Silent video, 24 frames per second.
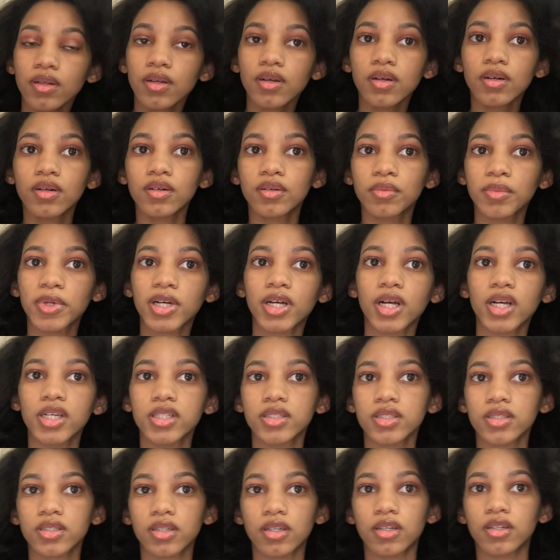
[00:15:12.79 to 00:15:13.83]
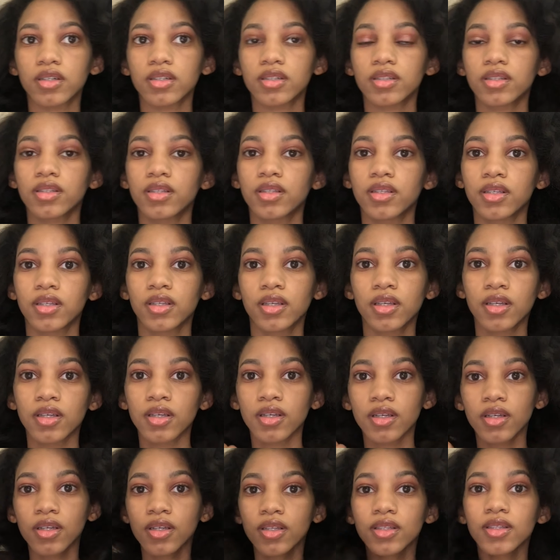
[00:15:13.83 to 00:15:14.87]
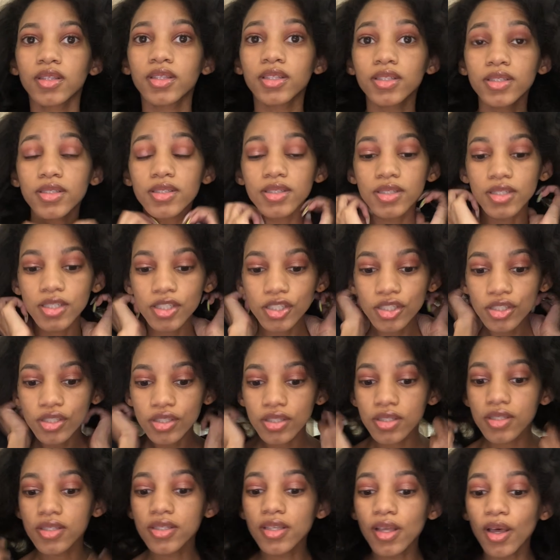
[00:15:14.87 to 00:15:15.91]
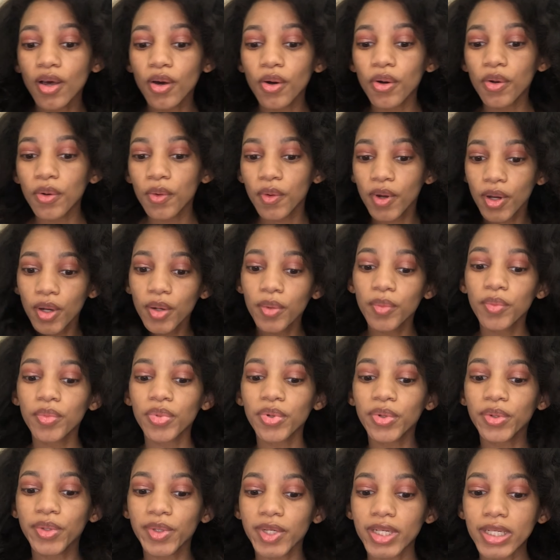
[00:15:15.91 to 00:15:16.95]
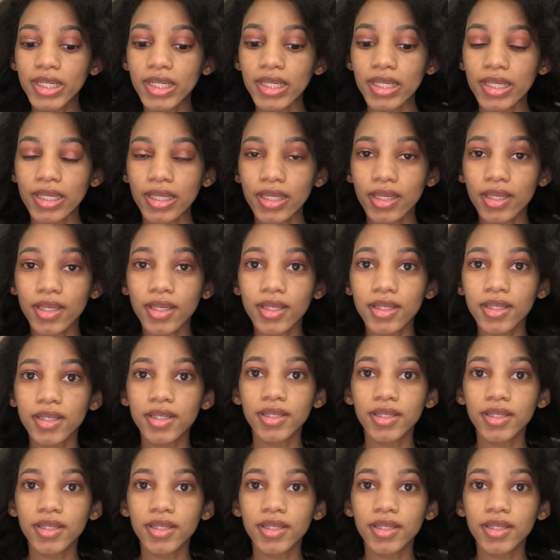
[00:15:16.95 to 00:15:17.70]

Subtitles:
Oh my gosh, y'all. This is so pretty.